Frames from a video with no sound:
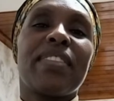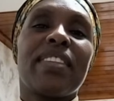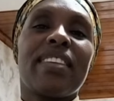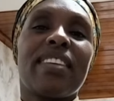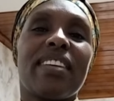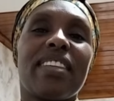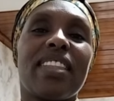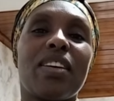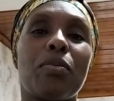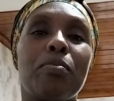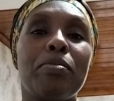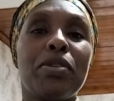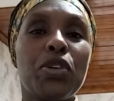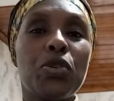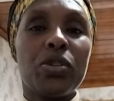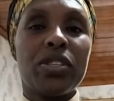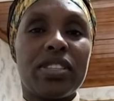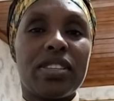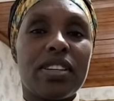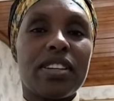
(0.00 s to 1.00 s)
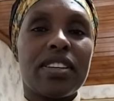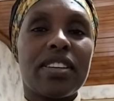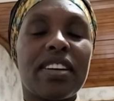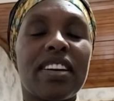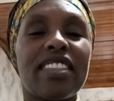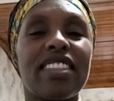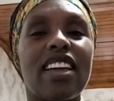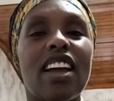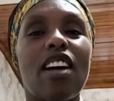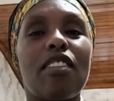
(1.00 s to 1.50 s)
using the
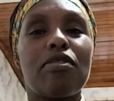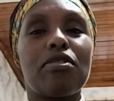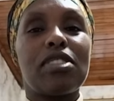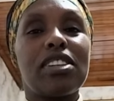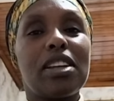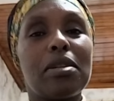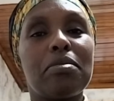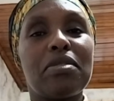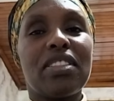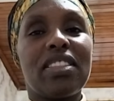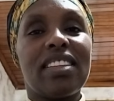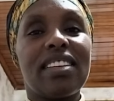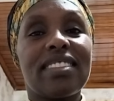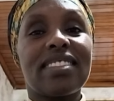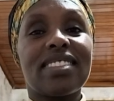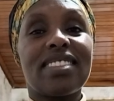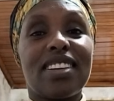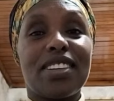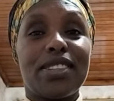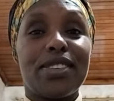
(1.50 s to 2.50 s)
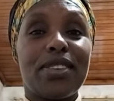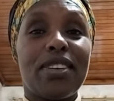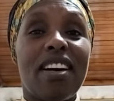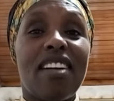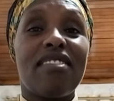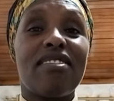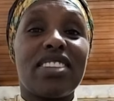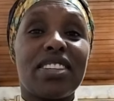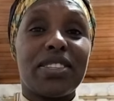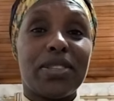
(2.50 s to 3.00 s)
affordable things that you have at
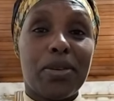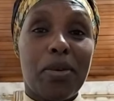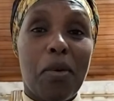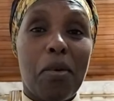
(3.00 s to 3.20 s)
home.